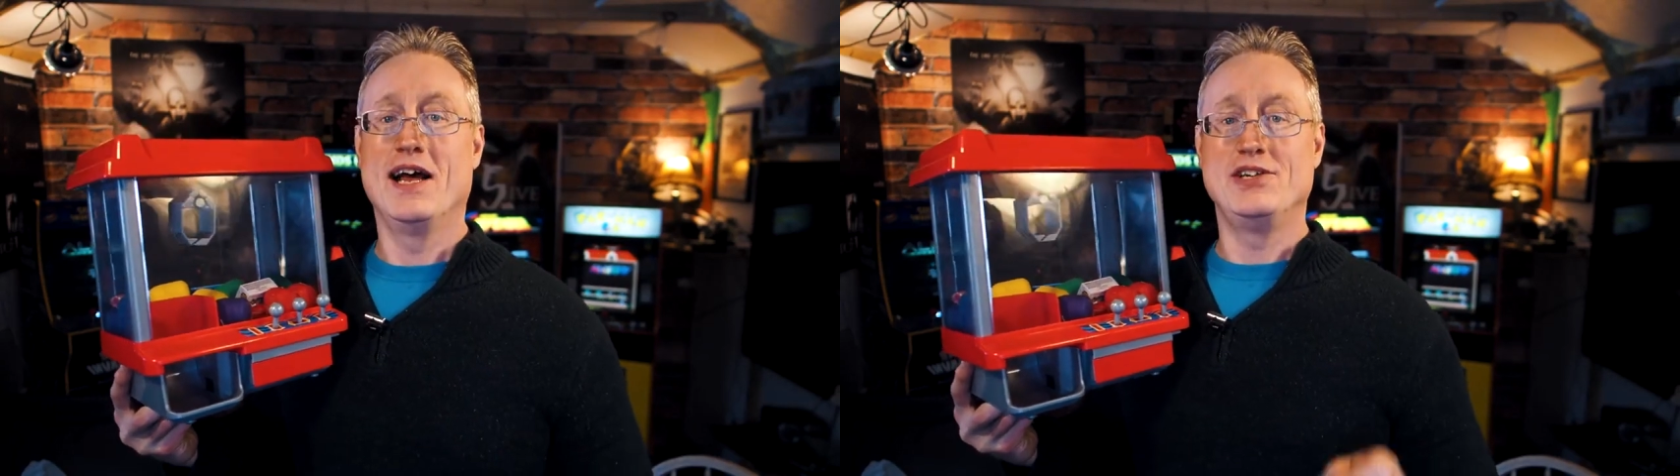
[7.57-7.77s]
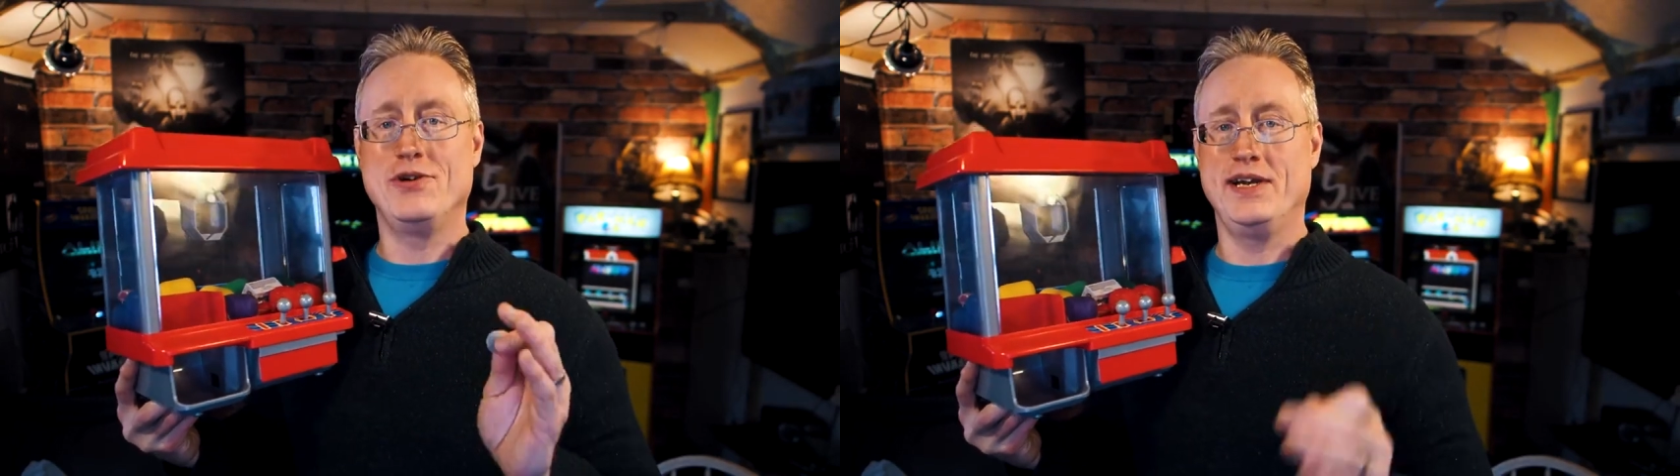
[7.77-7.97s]

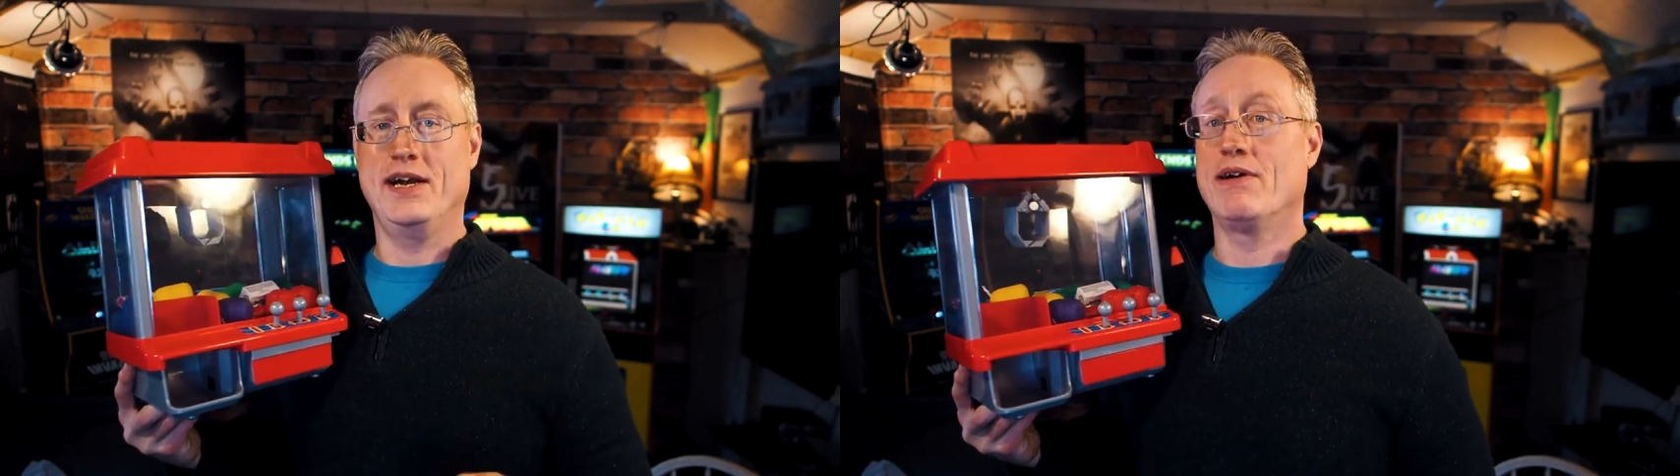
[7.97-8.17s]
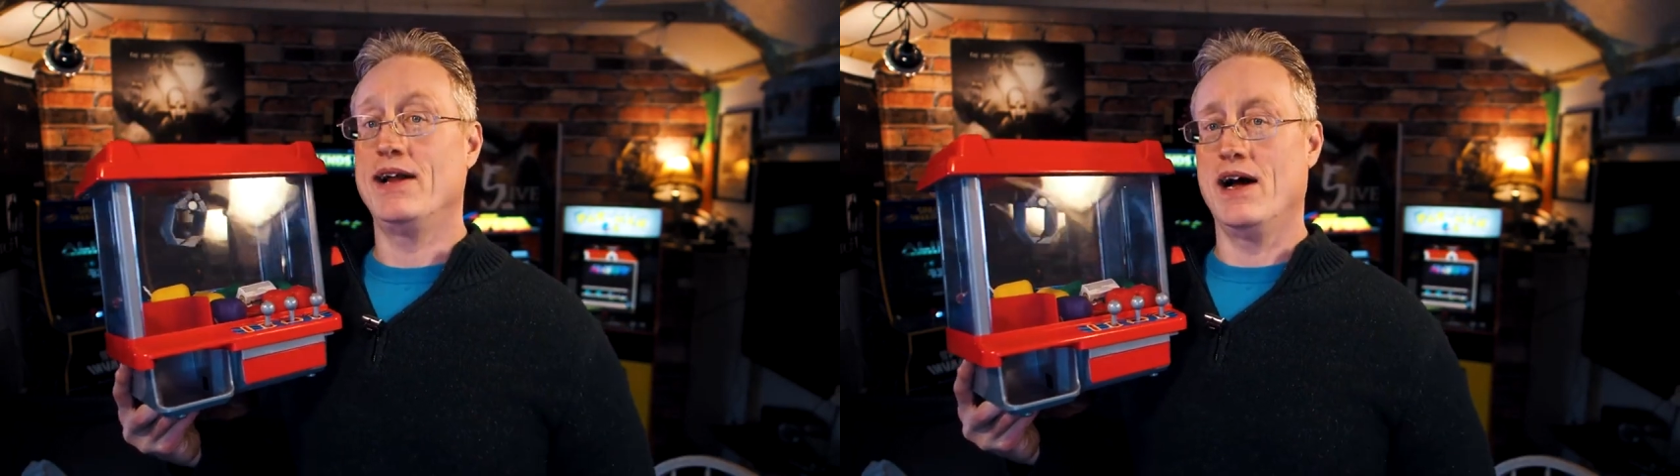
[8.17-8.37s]
that you can
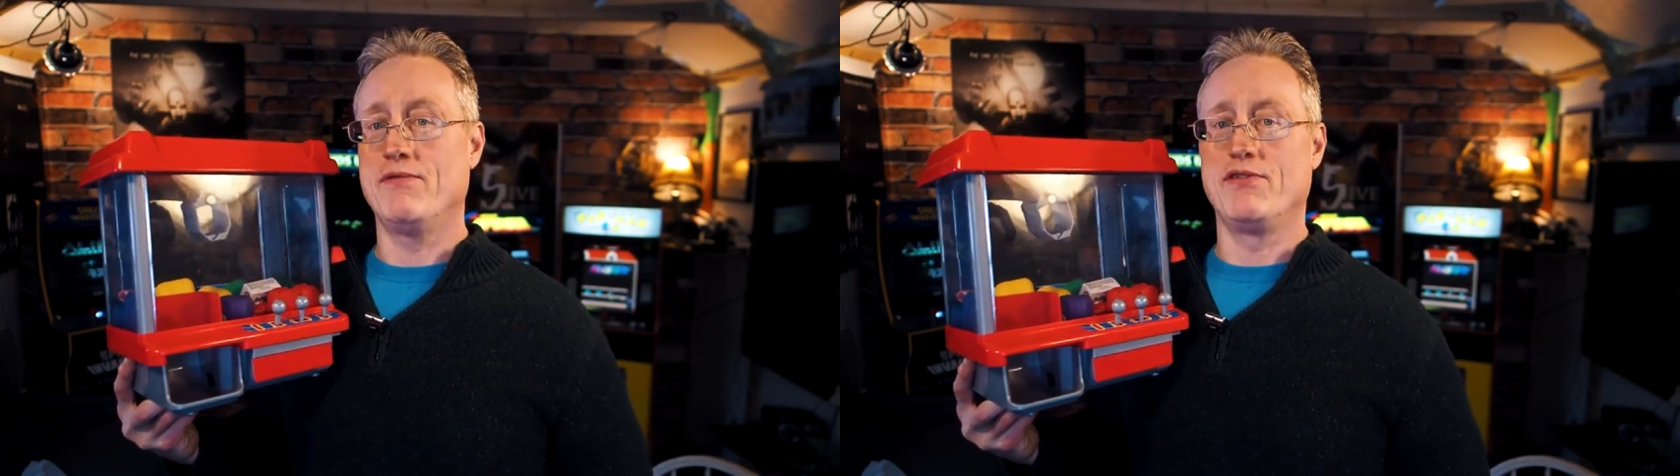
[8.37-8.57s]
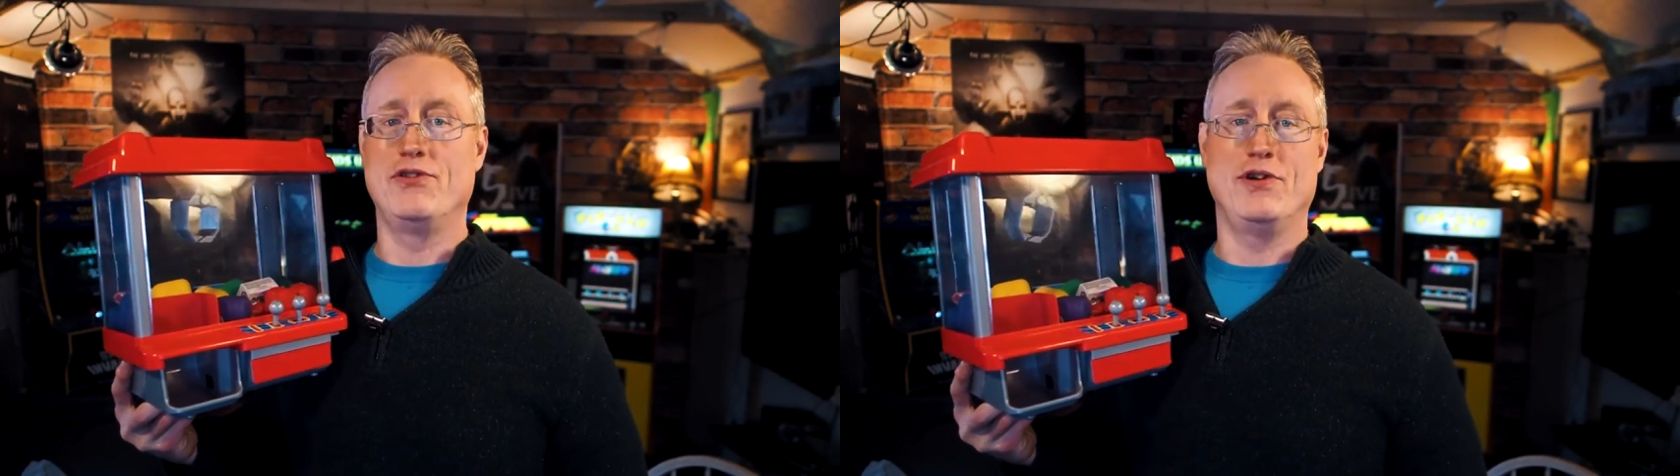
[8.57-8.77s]
get right now
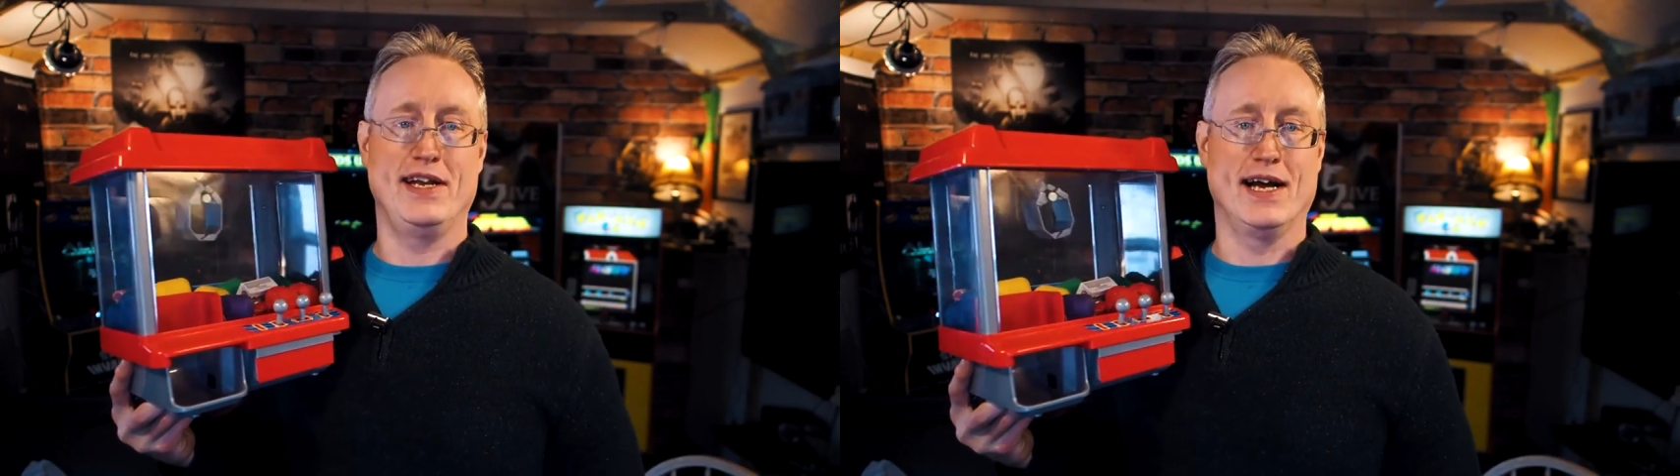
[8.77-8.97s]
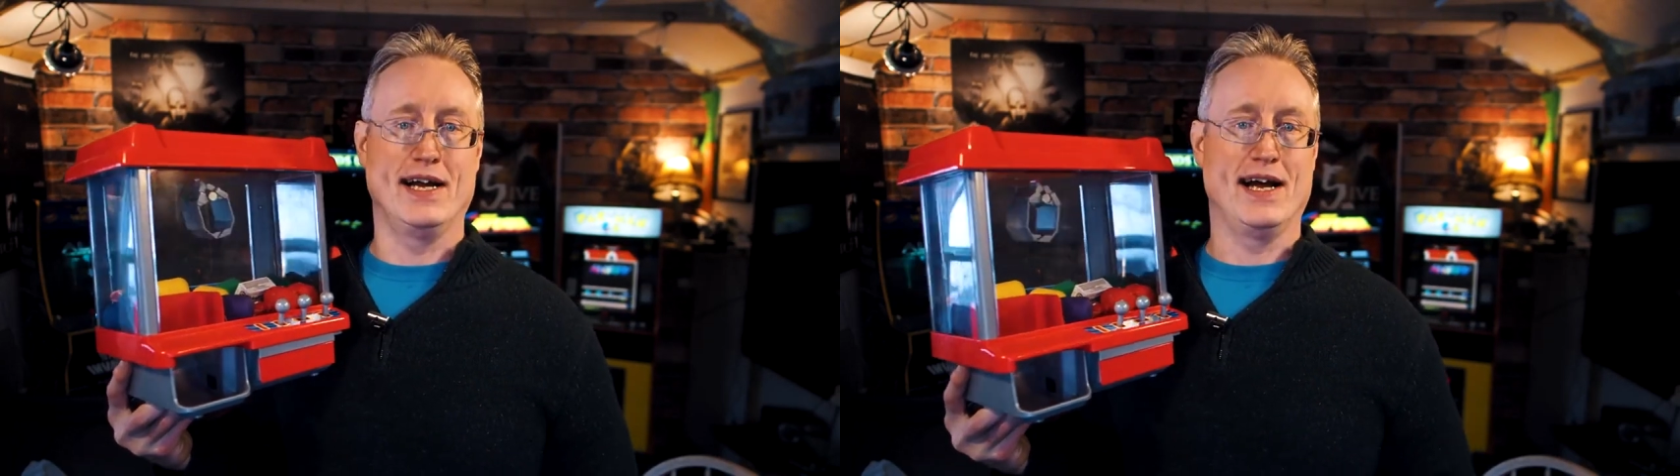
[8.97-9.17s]
for
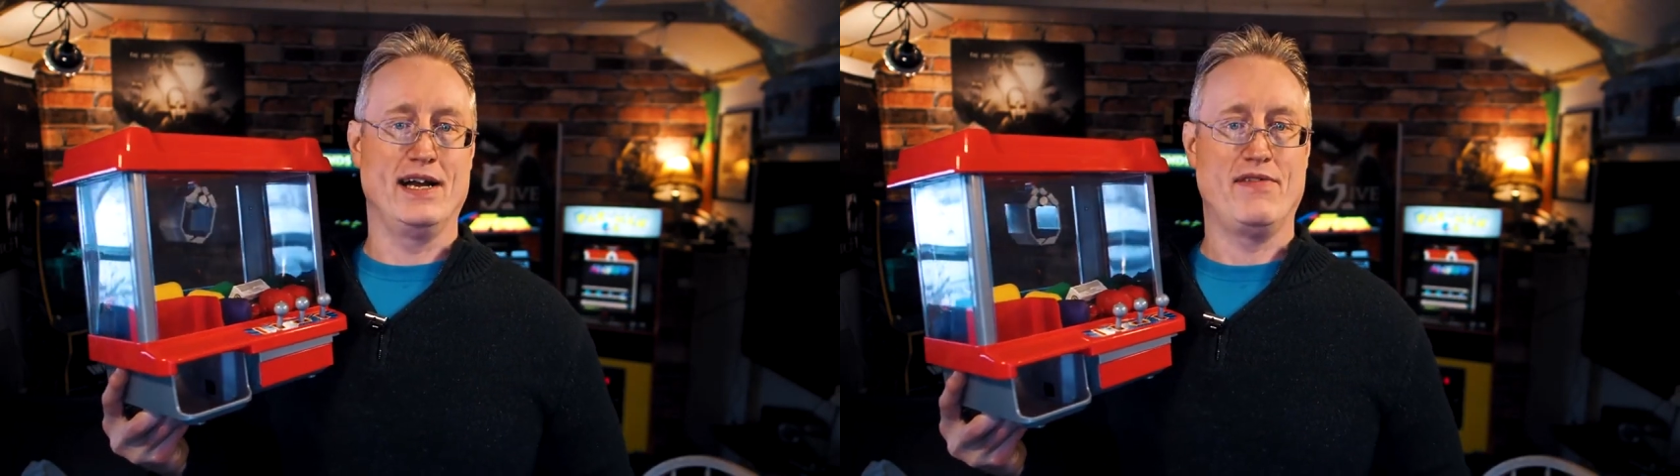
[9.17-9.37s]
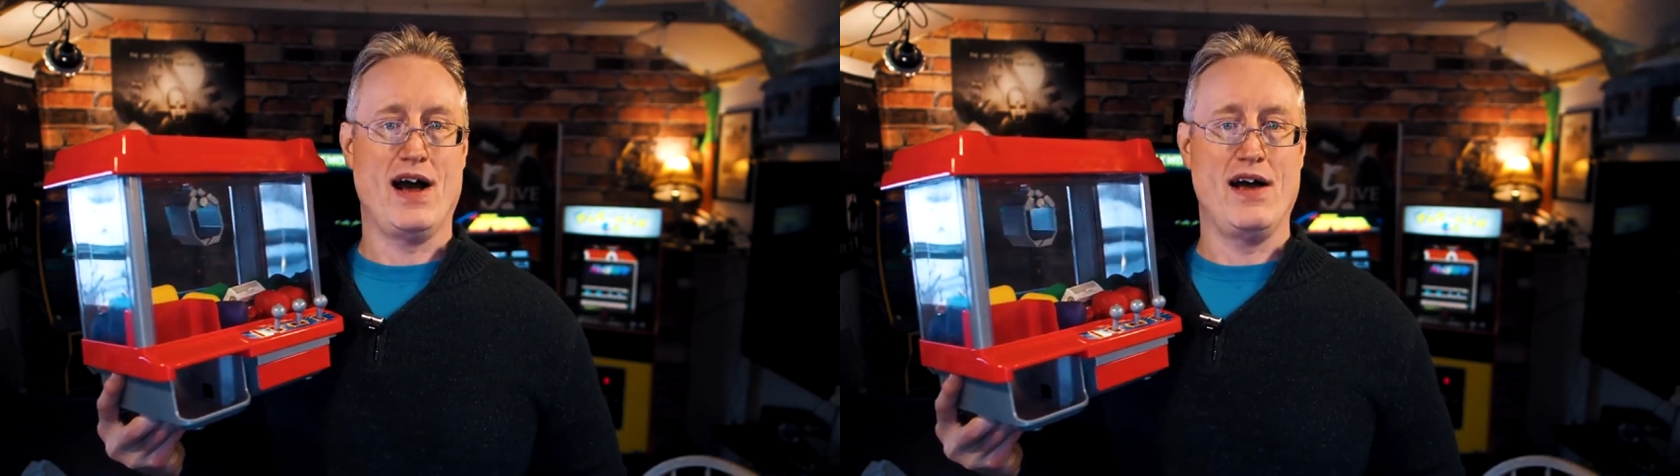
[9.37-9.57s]

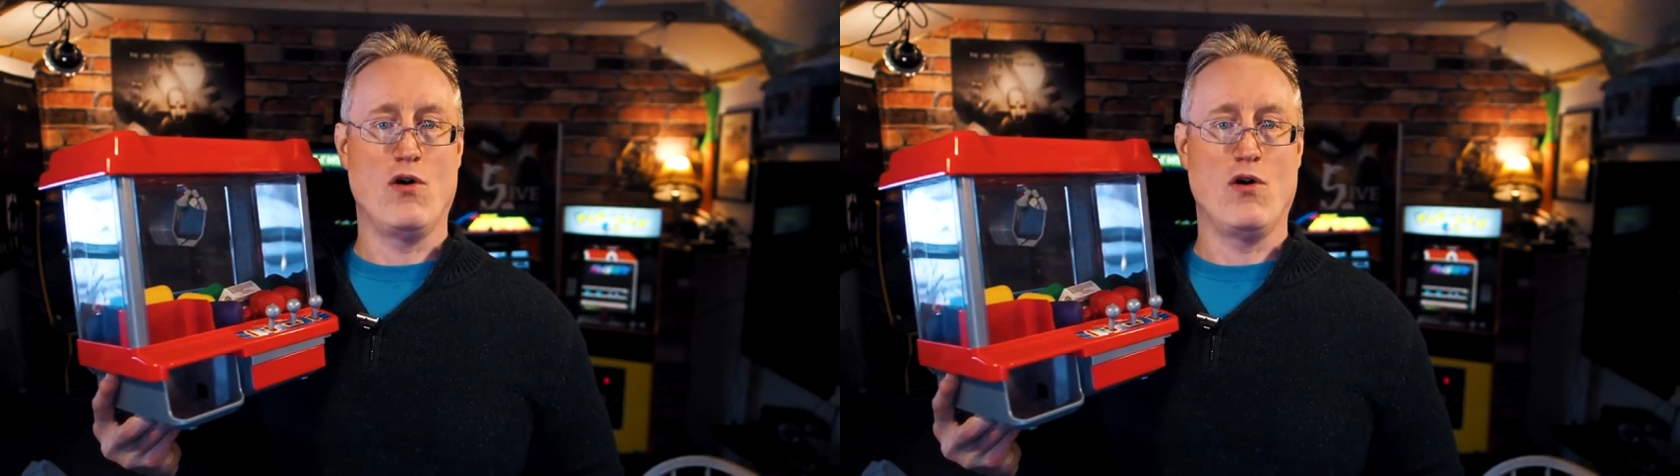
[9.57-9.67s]
$39.95